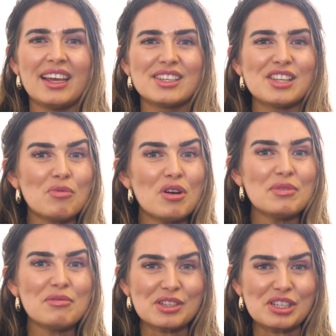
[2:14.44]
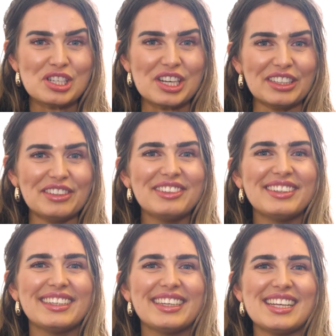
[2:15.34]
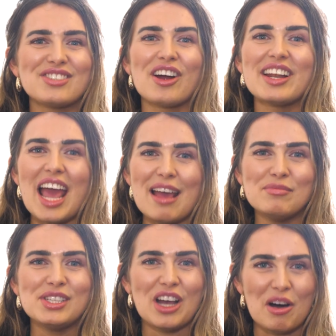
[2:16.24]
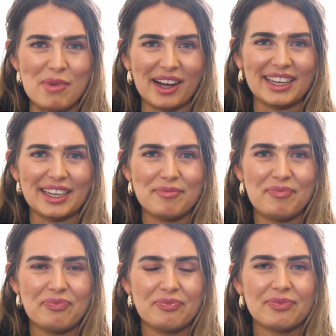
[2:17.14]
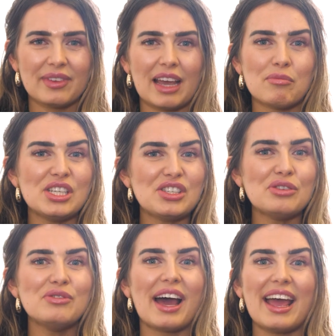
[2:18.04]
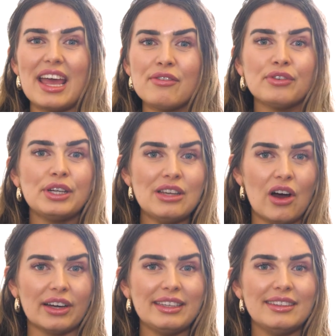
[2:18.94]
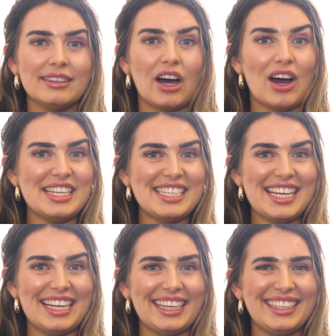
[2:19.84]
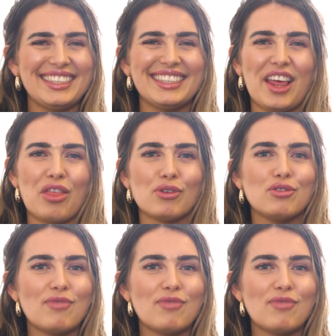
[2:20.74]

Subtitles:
So what we want to do is try and empty our bucket. And we do that every night, ideally, through